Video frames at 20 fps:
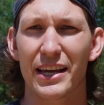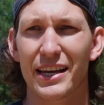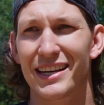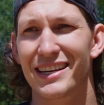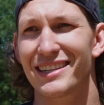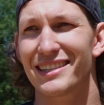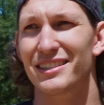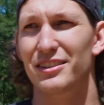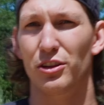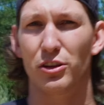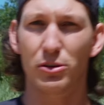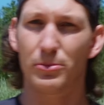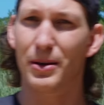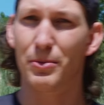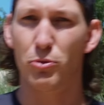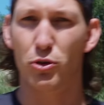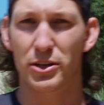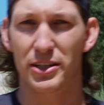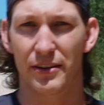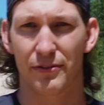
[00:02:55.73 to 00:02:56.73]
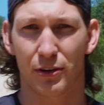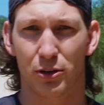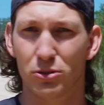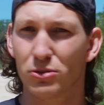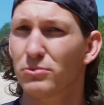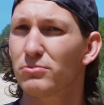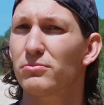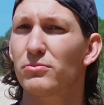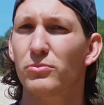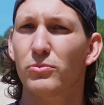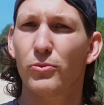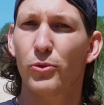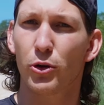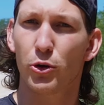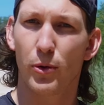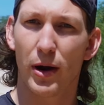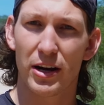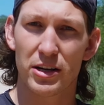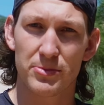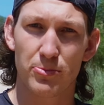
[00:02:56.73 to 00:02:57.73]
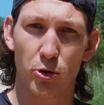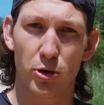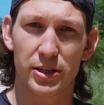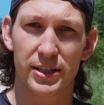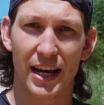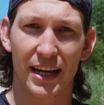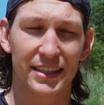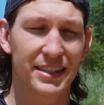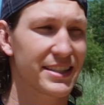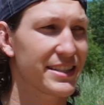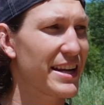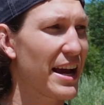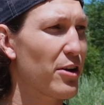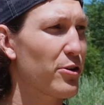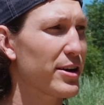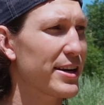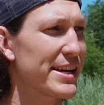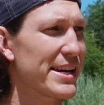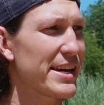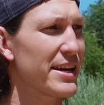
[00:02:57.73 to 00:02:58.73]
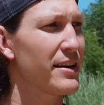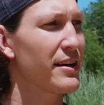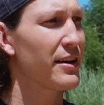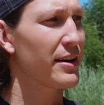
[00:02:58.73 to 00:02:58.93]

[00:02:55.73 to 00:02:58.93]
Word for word: is a little bit more difficult, requires more dexterity.